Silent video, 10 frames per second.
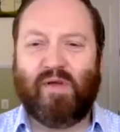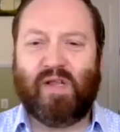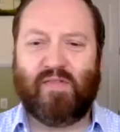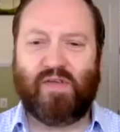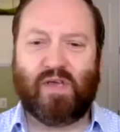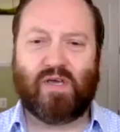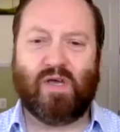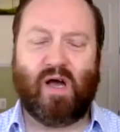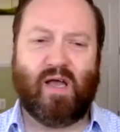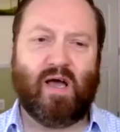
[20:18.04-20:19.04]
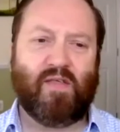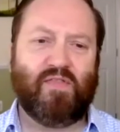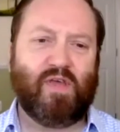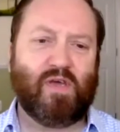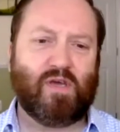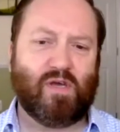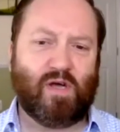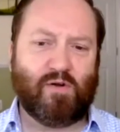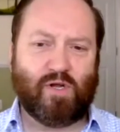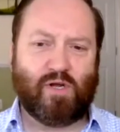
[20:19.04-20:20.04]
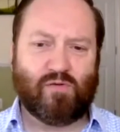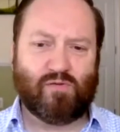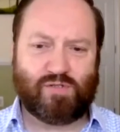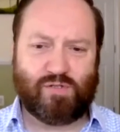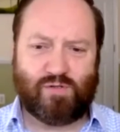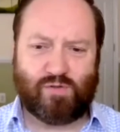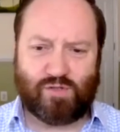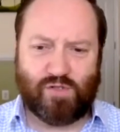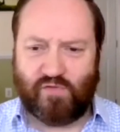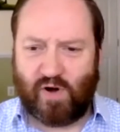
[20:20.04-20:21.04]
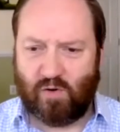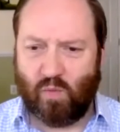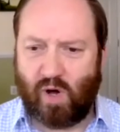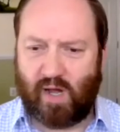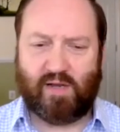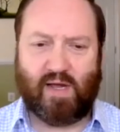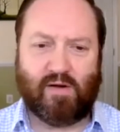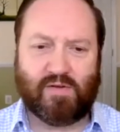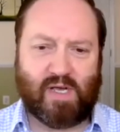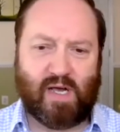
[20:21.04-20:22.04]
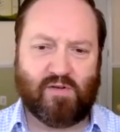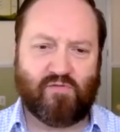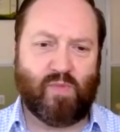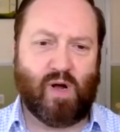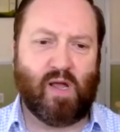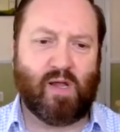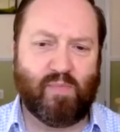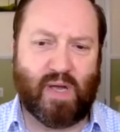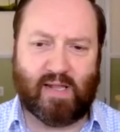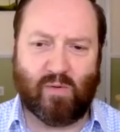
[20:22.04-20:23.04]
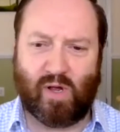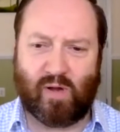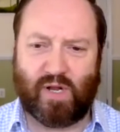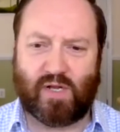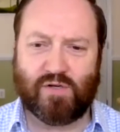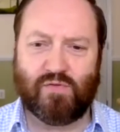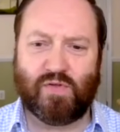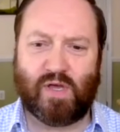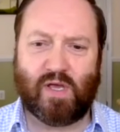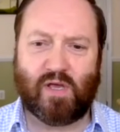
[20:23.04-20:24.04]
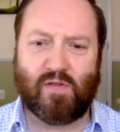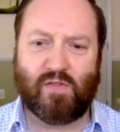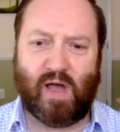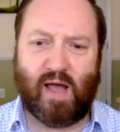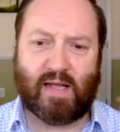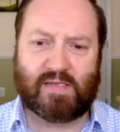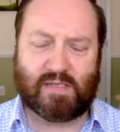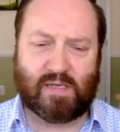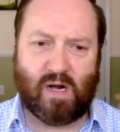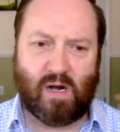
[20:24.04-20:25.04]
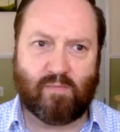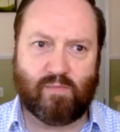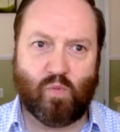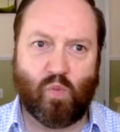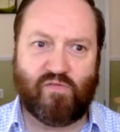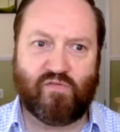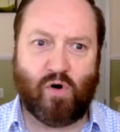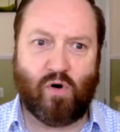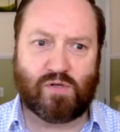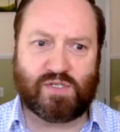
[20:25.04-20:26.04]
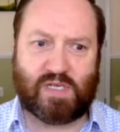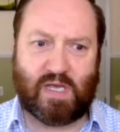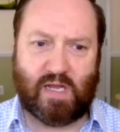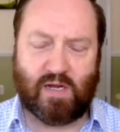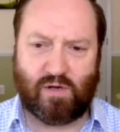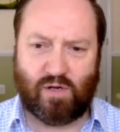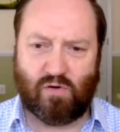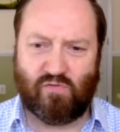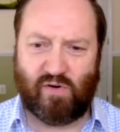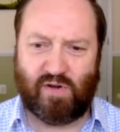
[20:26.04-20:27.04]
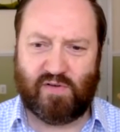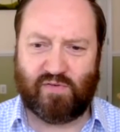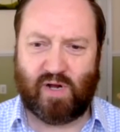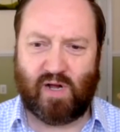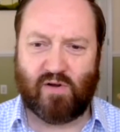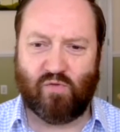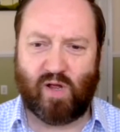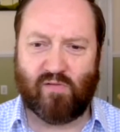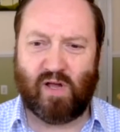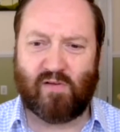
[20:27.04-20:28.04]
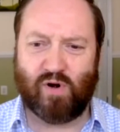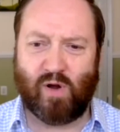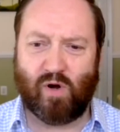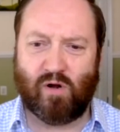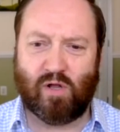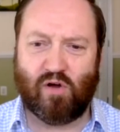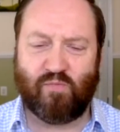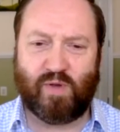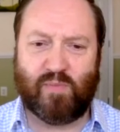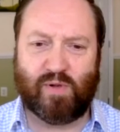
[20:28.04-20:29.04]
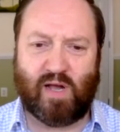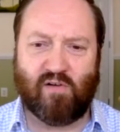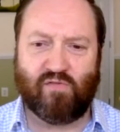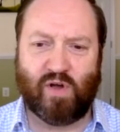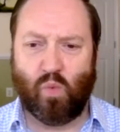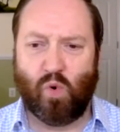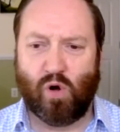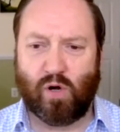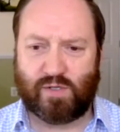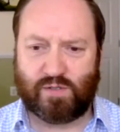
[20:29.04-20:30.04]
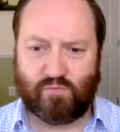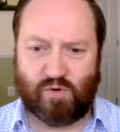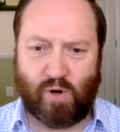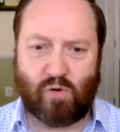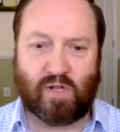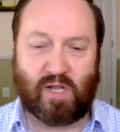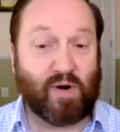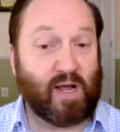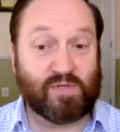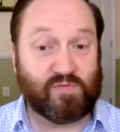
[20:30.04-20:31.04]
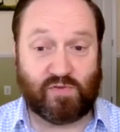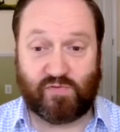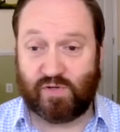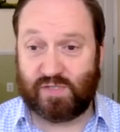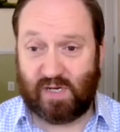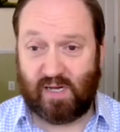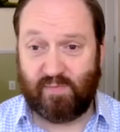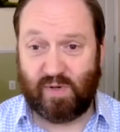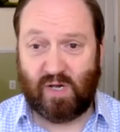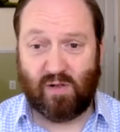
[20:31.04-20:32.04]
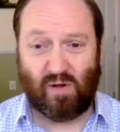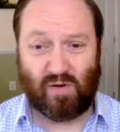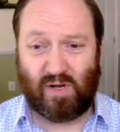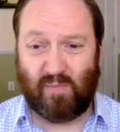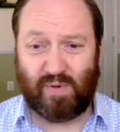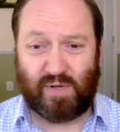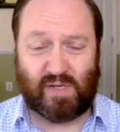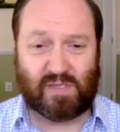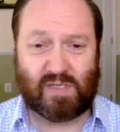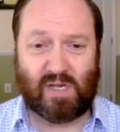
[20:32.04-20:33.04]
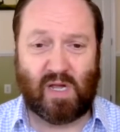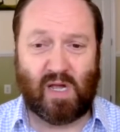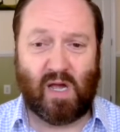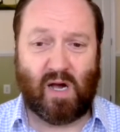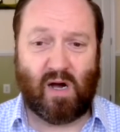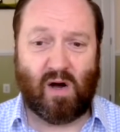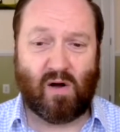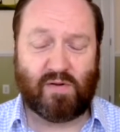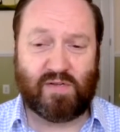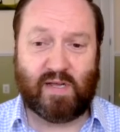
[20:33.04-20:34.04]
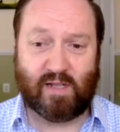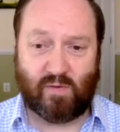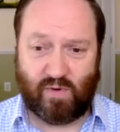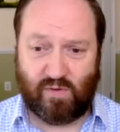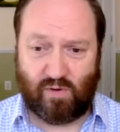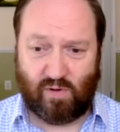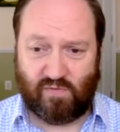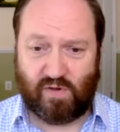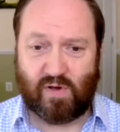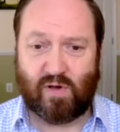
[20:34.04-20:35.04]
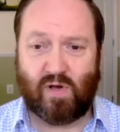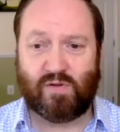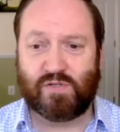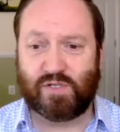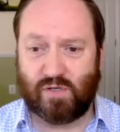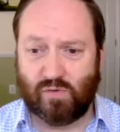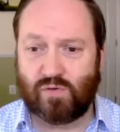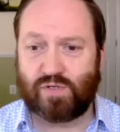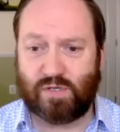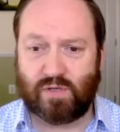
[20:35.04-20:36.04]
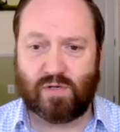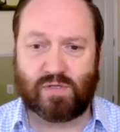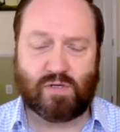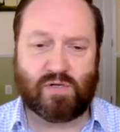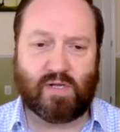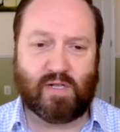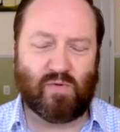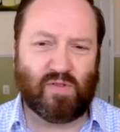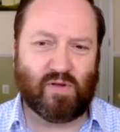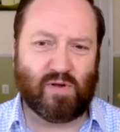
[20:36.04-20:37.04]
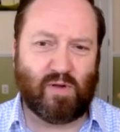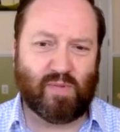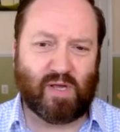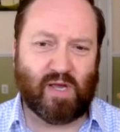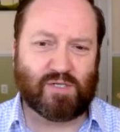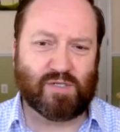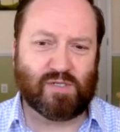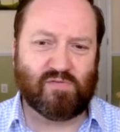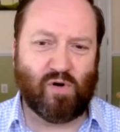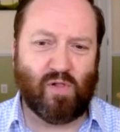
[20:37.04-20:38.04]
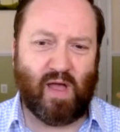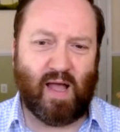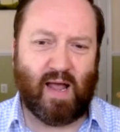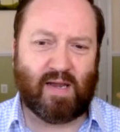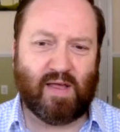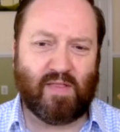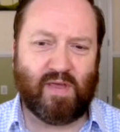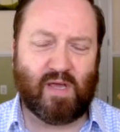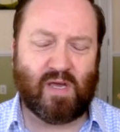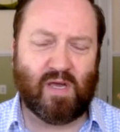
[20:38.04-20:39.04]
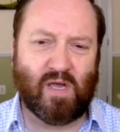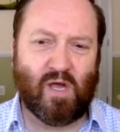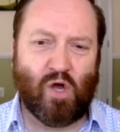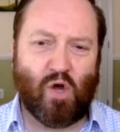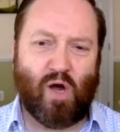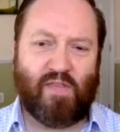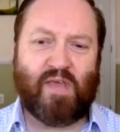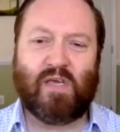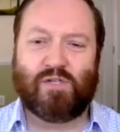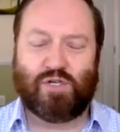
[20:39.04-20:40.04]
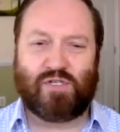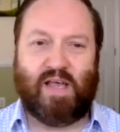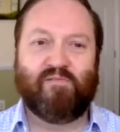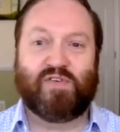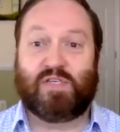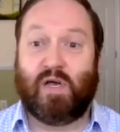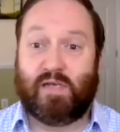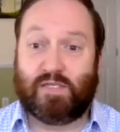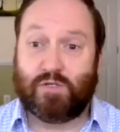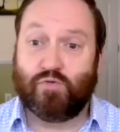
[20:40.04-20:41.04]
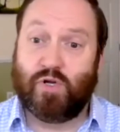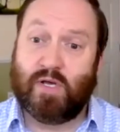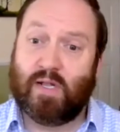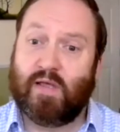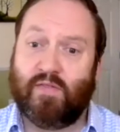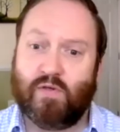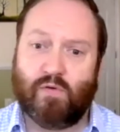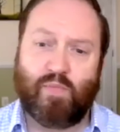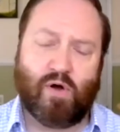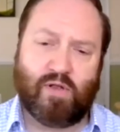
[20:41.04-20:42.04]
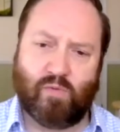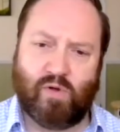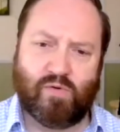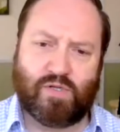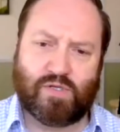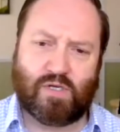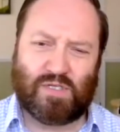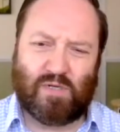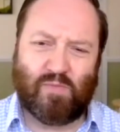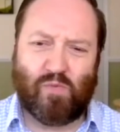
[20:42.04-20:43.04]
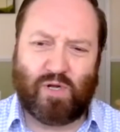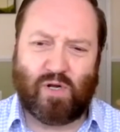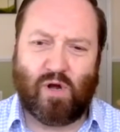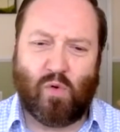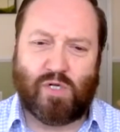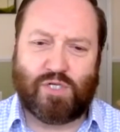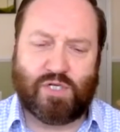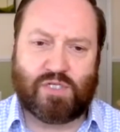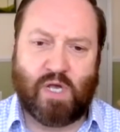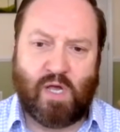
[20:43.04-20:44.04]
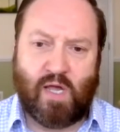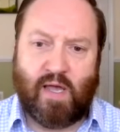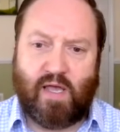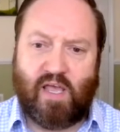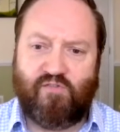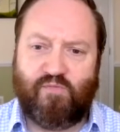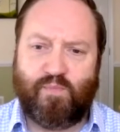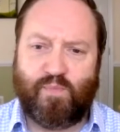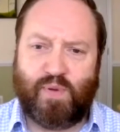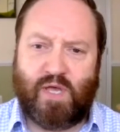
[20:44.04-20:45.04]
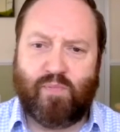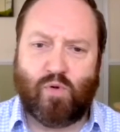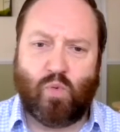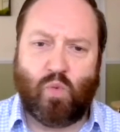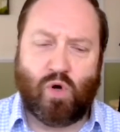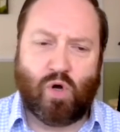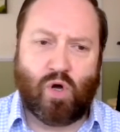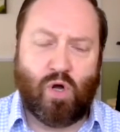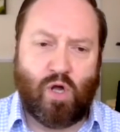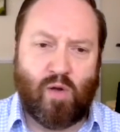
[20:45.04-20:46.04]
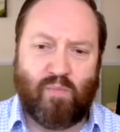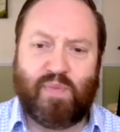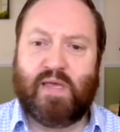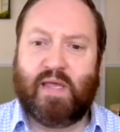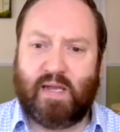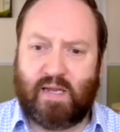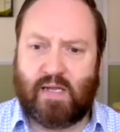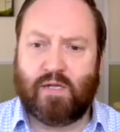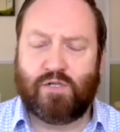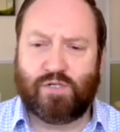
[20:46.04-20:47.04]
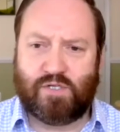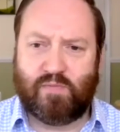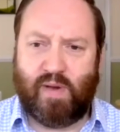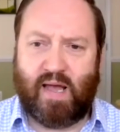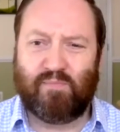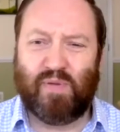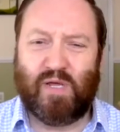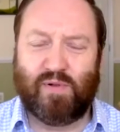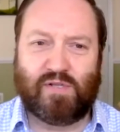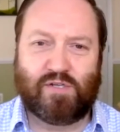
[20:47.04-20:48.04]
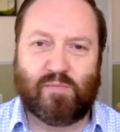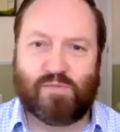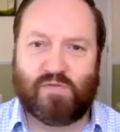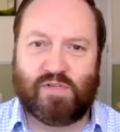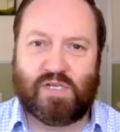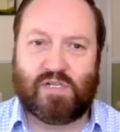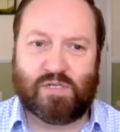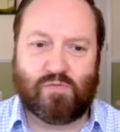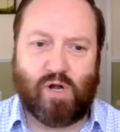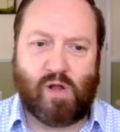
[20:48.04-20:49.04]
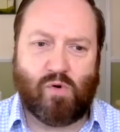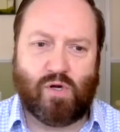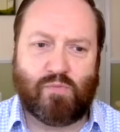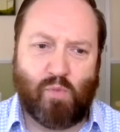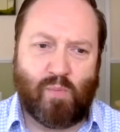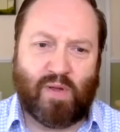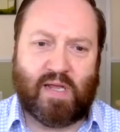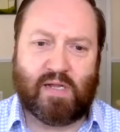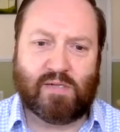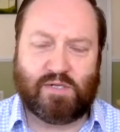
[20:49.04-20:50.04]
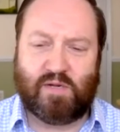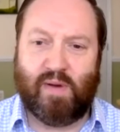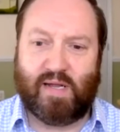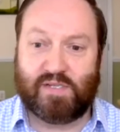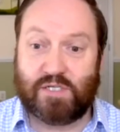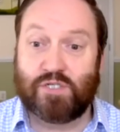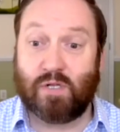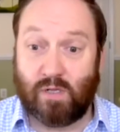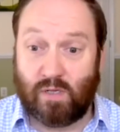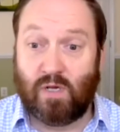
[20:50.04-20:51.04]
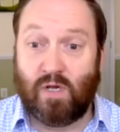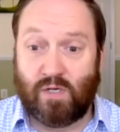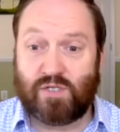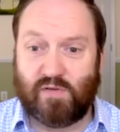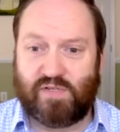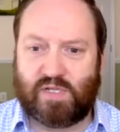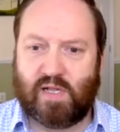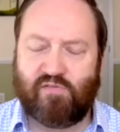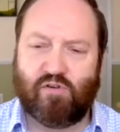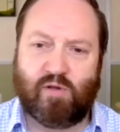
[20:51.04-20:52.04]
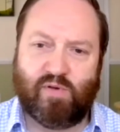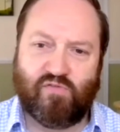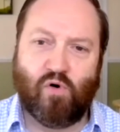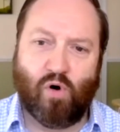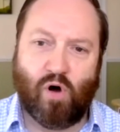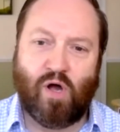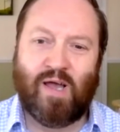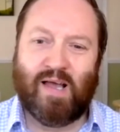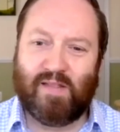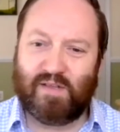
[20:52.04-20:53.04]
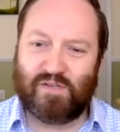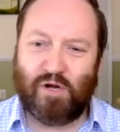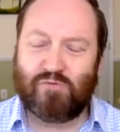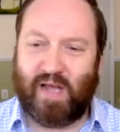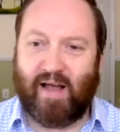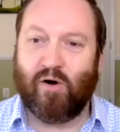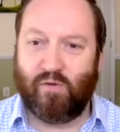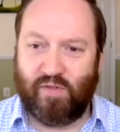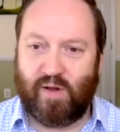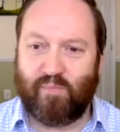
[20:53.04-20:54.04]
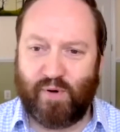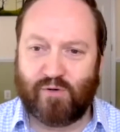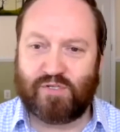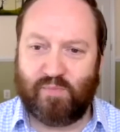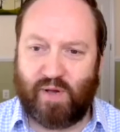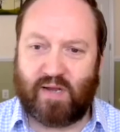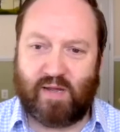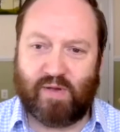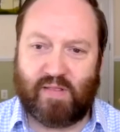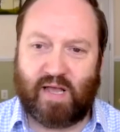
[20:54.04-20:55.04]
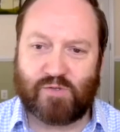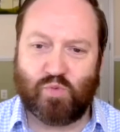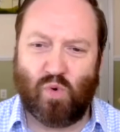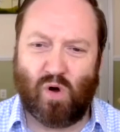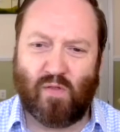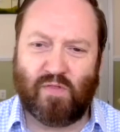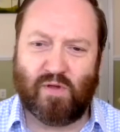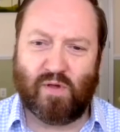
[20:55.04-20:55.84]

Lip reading: I mean, I think I don't want to go too far and wide outside of my bailiwick, but I do think that we've all seen, a very different kind of way of life, right? Where a lot of people have worked remotely, perhaps for the first time. A lot of companies are dealing with all of and schools and others are dealing with the implications of all that. And I think it just emphasizes really the point that we were discussing a moment ago, which is if people were beginning to demand, people in terms of the citizen, right, were beginning to demand digital service delivery before, there's no doubt that post the pandemic, that's what